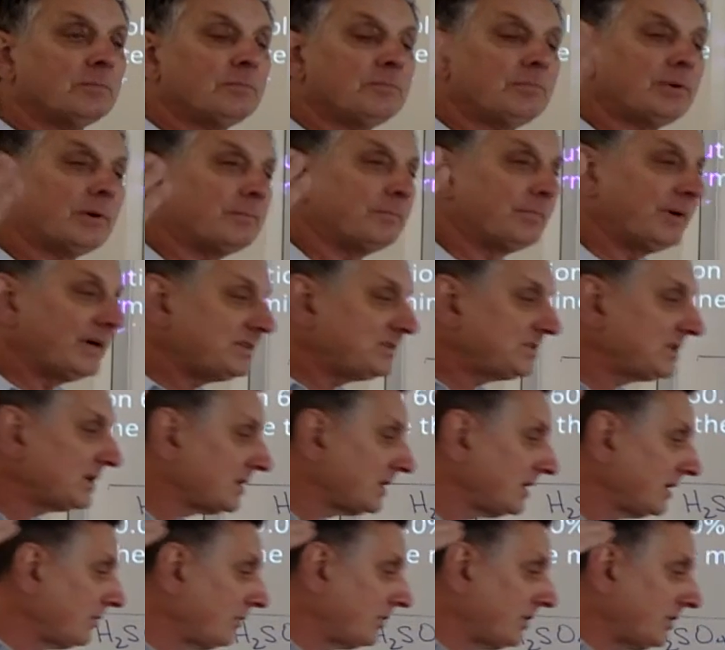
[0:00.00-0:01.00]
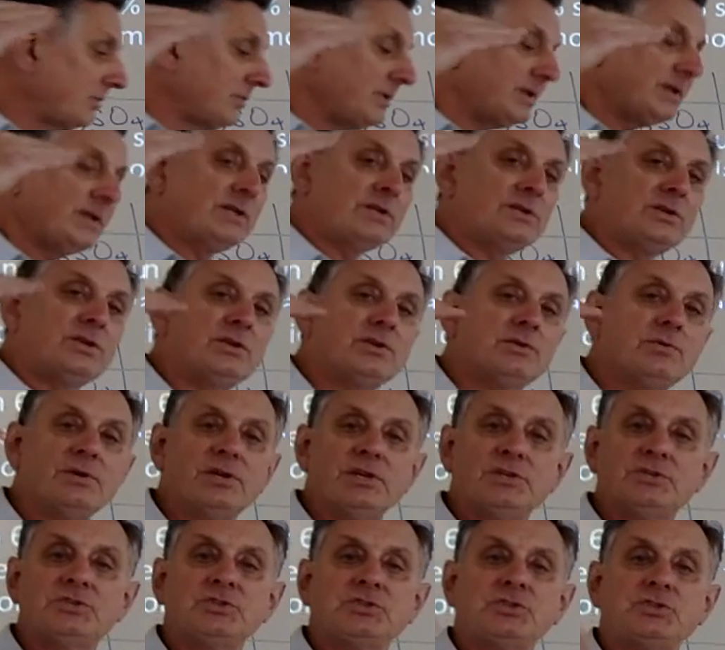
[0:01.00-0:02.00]
But basically what we need to do
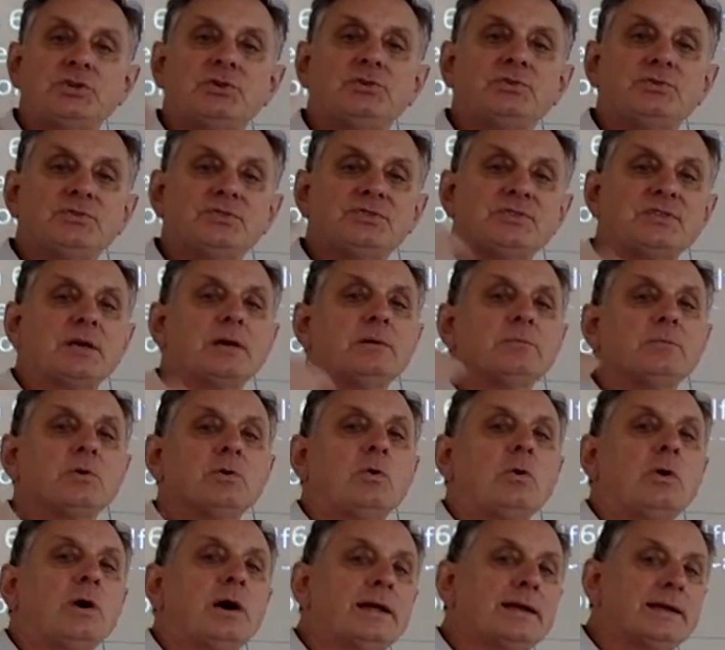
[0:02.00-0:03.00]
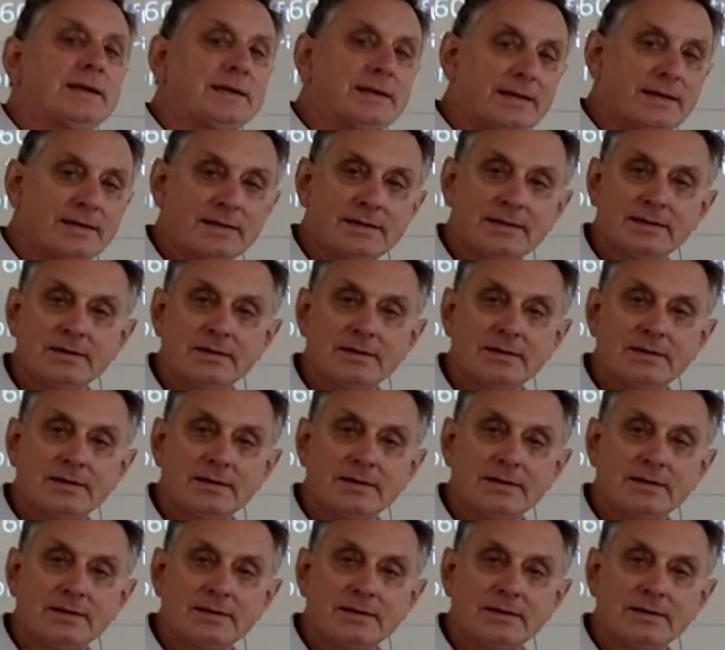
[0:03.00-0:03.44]
is choose some quantity.